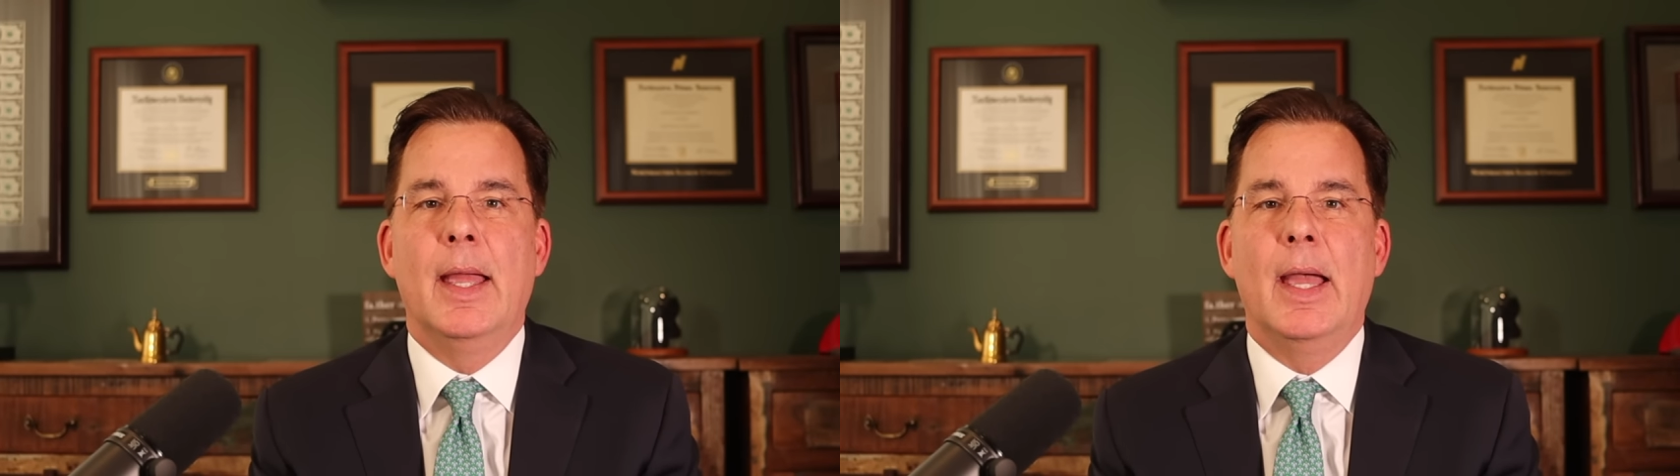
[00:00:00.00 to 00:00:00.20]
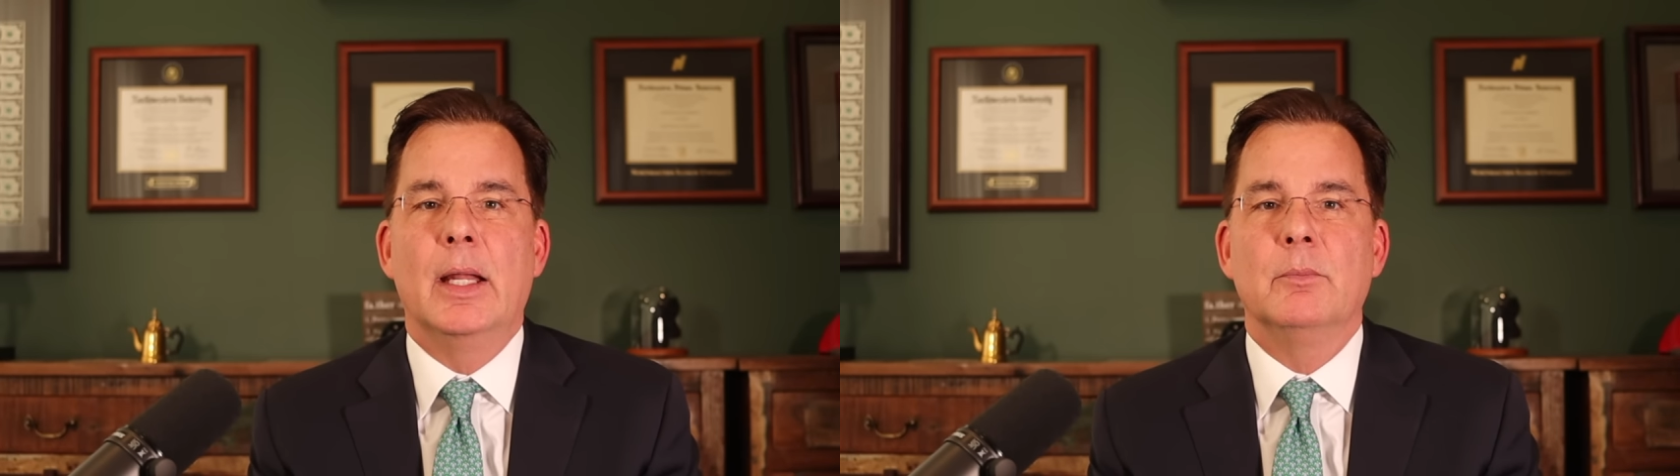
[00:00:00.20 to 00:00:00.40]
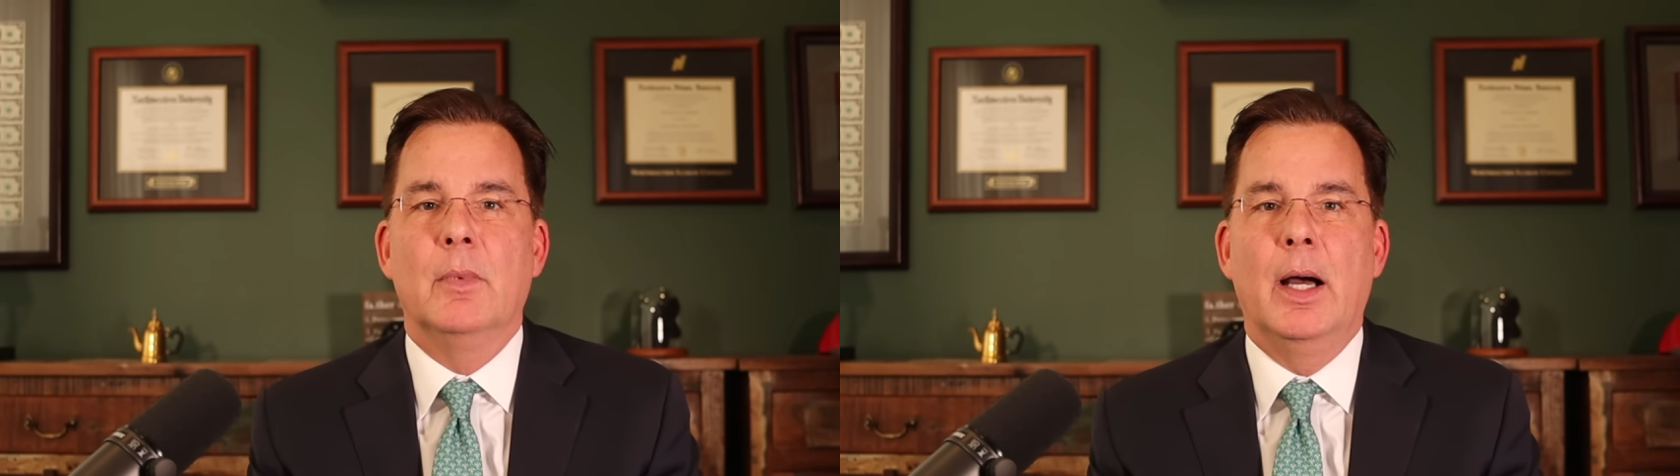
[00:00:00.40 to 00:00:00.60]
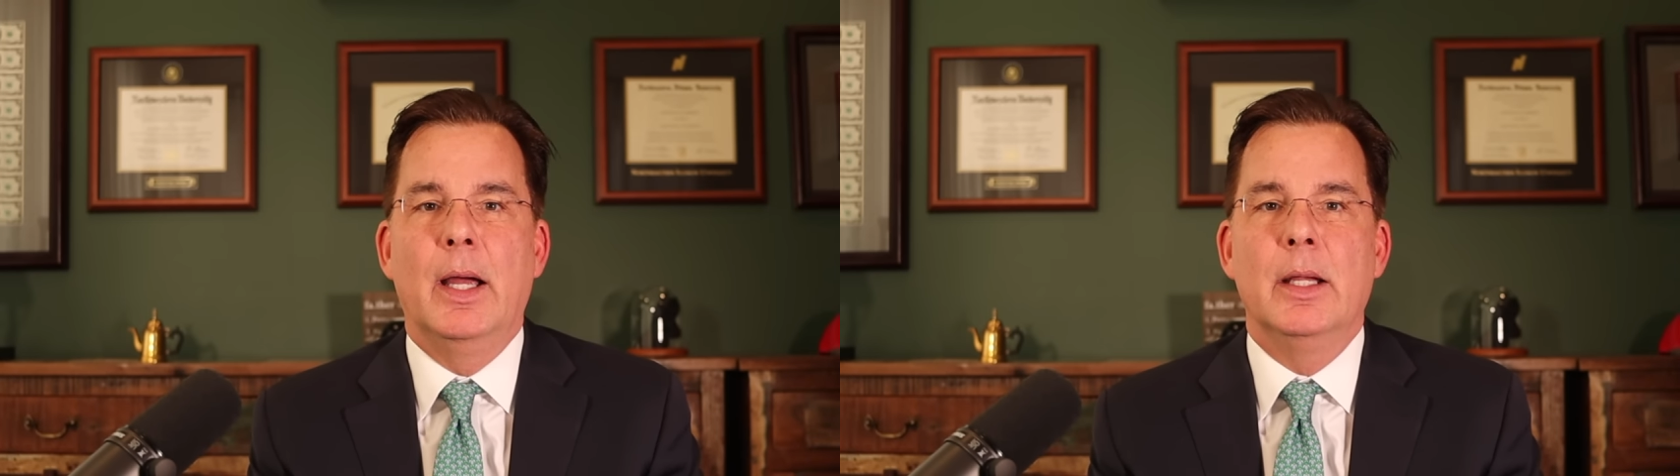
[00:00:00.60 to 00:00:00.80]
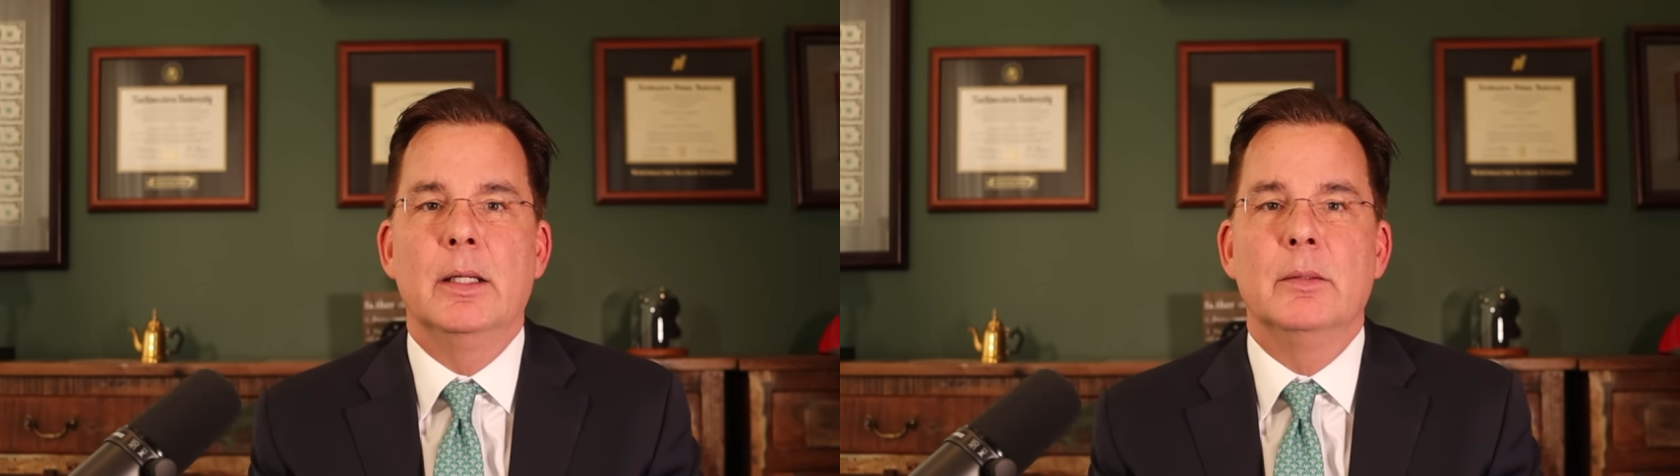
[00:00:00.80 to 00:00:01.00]
at
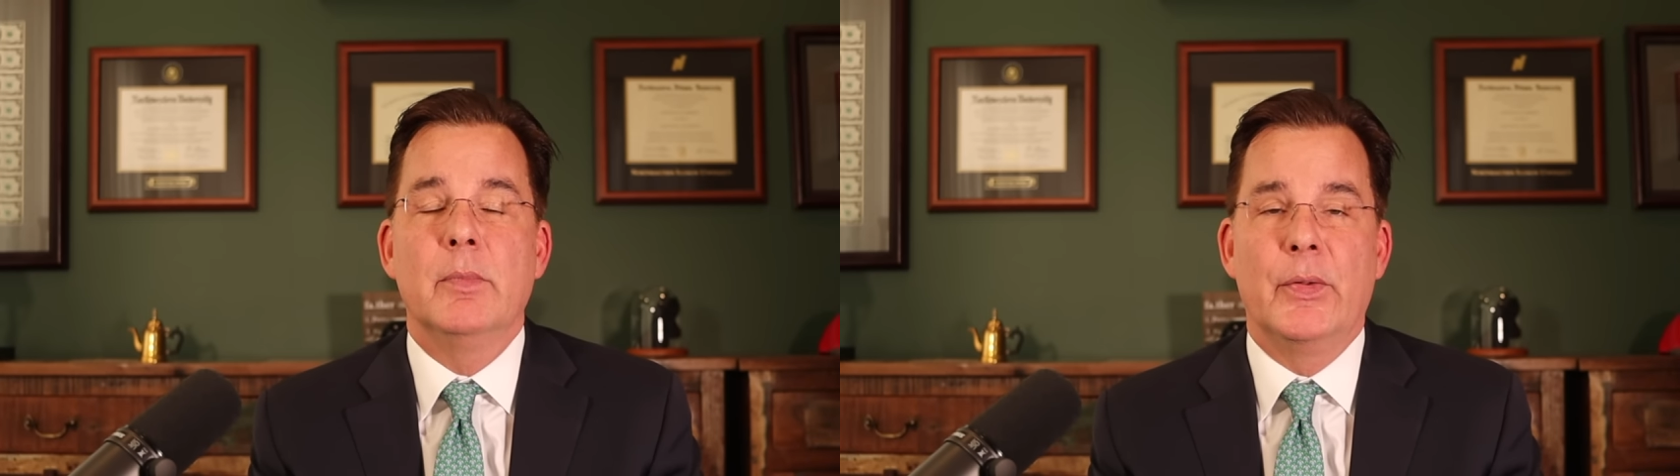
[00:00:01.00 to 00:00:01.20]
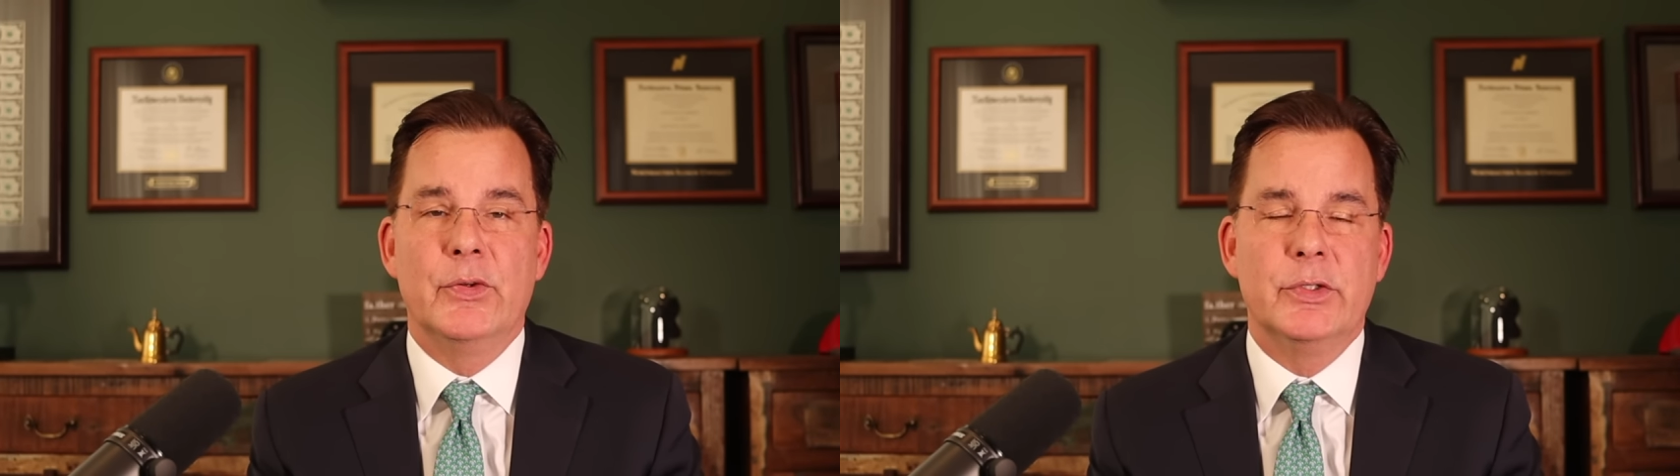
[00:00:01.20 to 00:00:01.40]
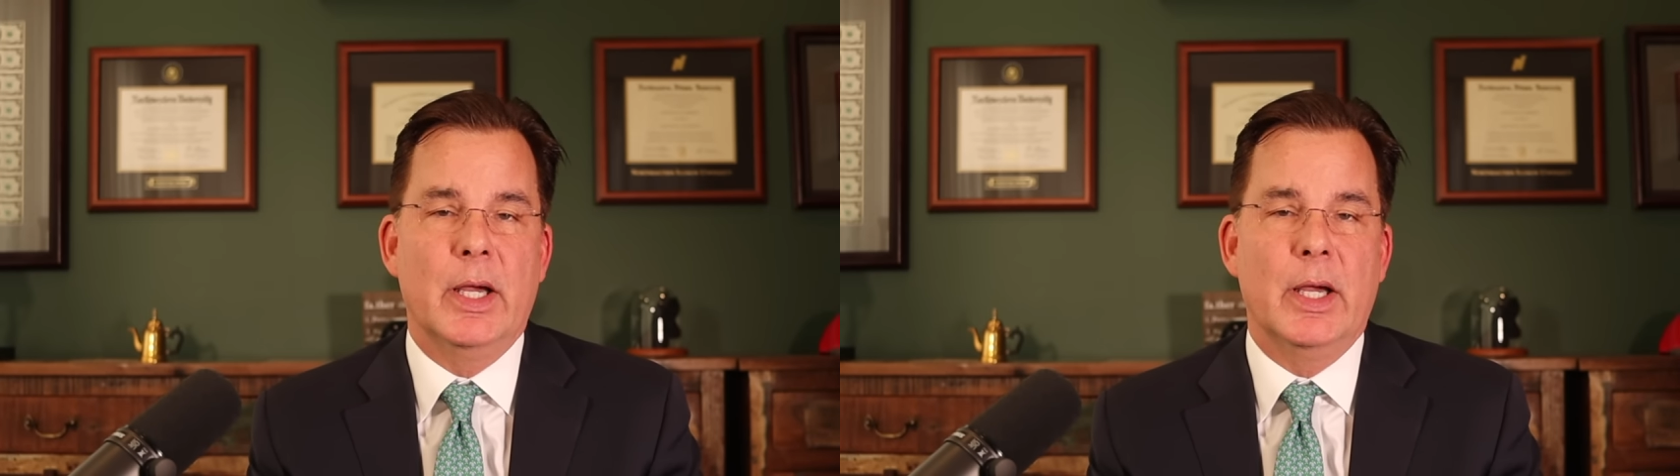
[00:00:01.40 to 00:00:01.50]
my mother's